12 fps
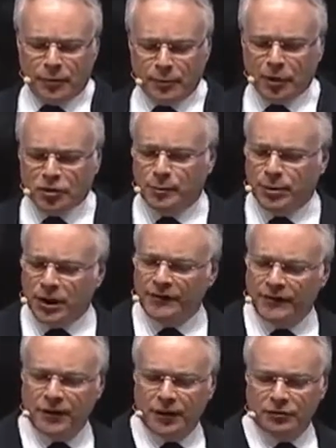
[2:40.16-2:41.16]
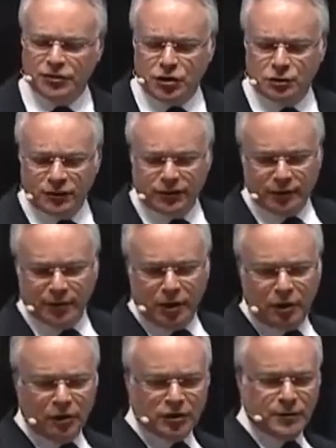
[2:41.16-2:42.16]
Promotes blood flow to and from the
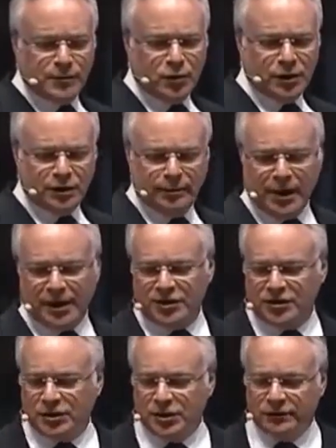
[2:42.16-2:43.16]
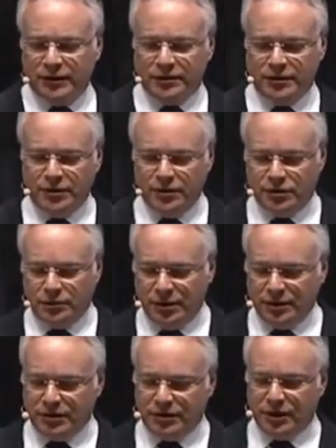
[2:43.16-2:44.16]
heart, supporting the body's delivery to
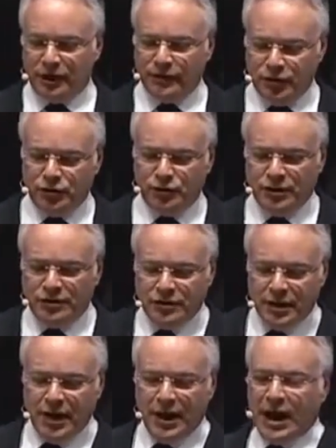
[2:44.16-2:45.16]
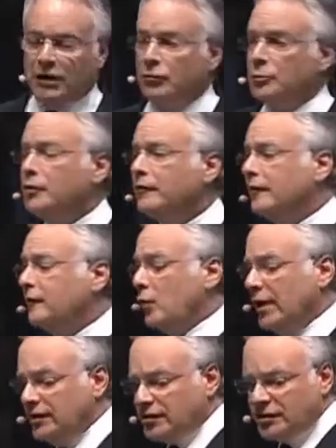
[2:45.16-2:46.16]
nutrients and removal of
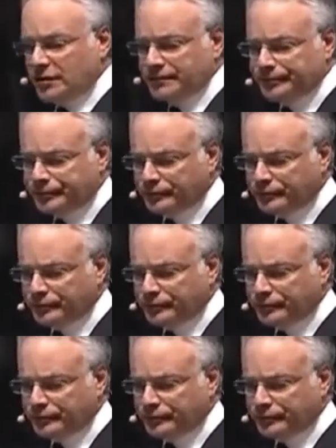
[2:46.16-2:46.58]
waste.